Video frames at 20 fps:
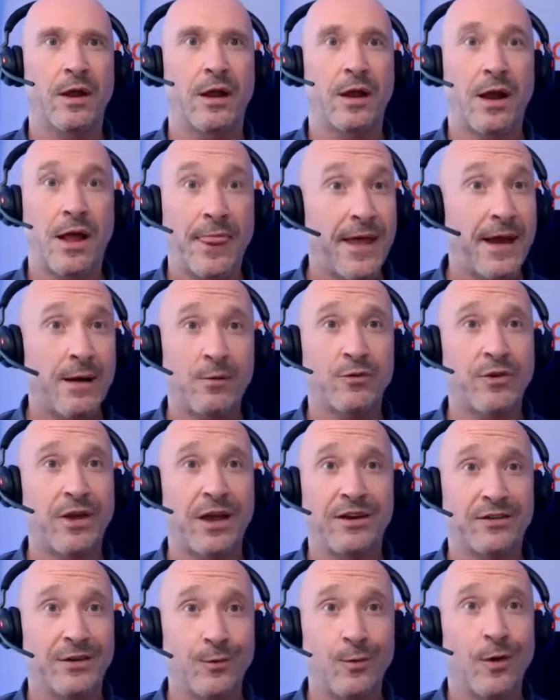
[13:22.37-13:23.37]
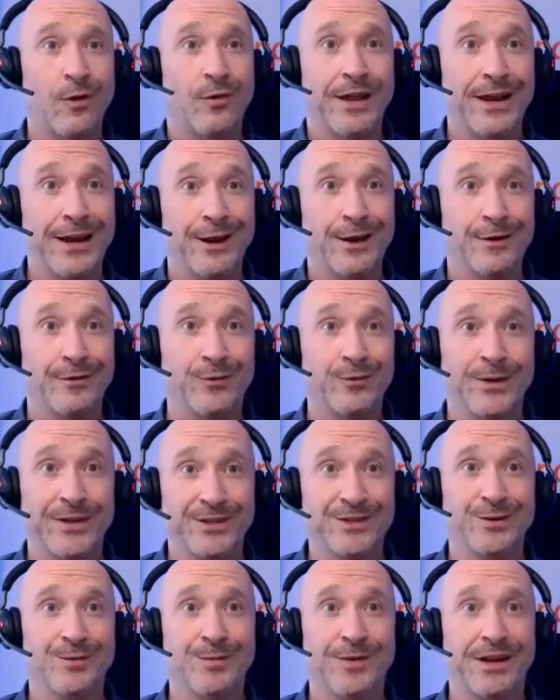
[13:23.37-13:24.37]
Yeah. And that was actually what they loved, when
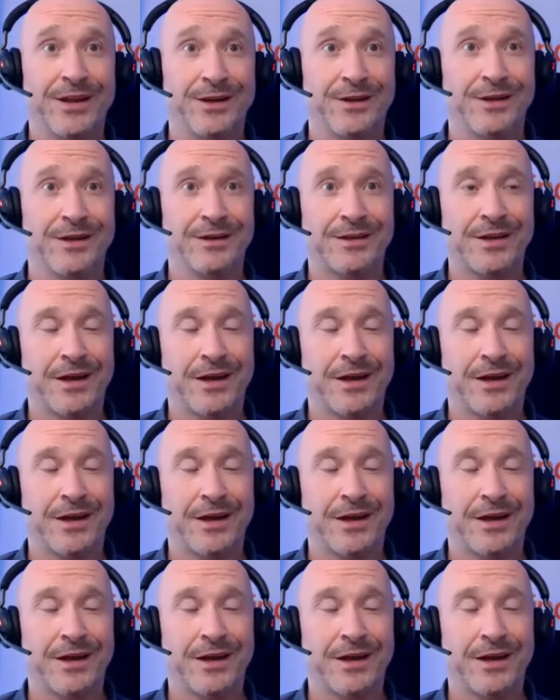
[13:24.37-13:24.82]
somebody